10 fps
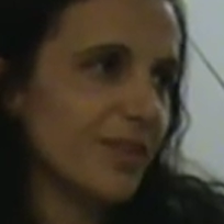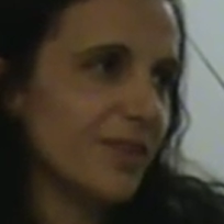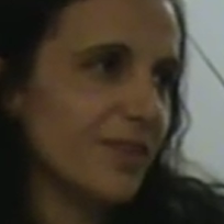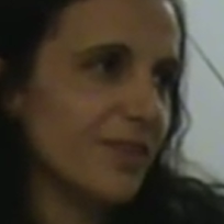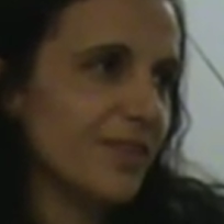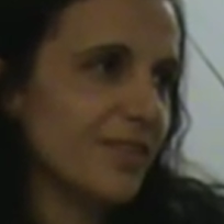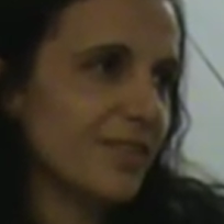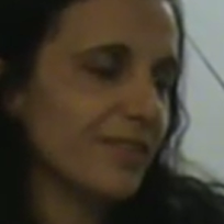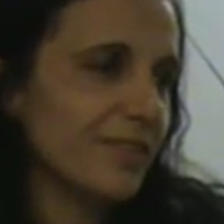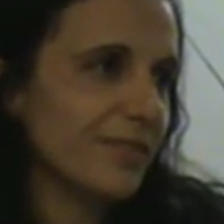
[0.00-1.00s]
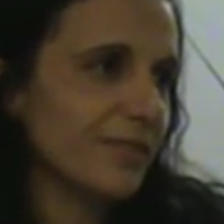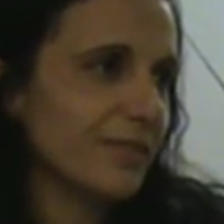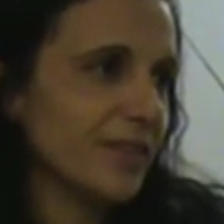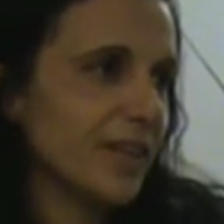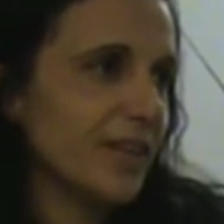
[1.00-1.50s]
you know, there's
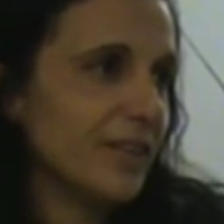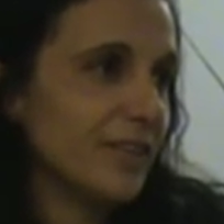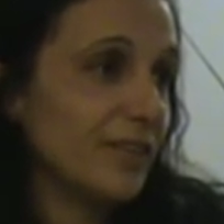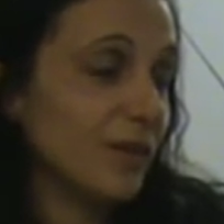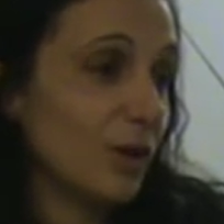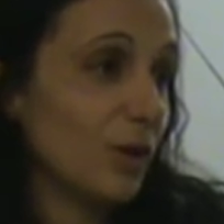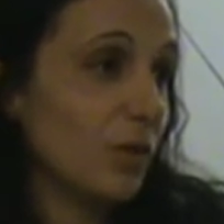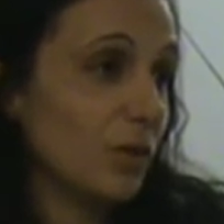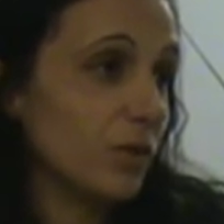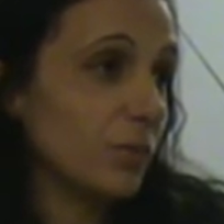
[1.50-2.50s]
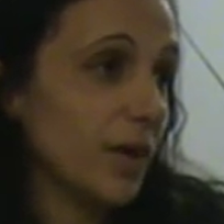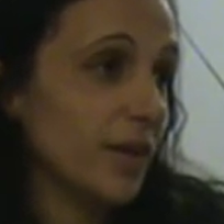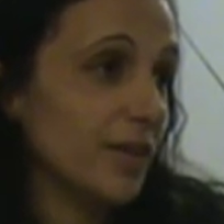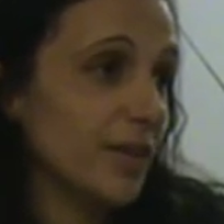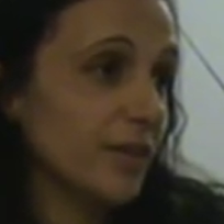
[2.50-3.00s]
still a long, long
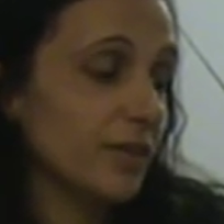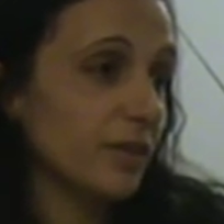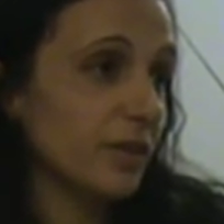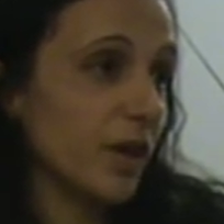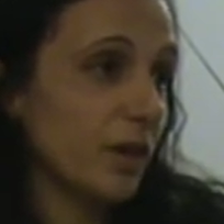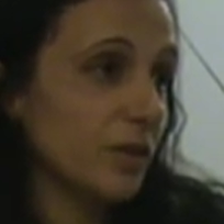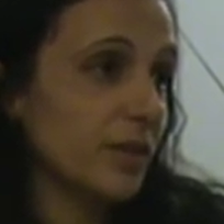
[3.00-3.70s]
way to go.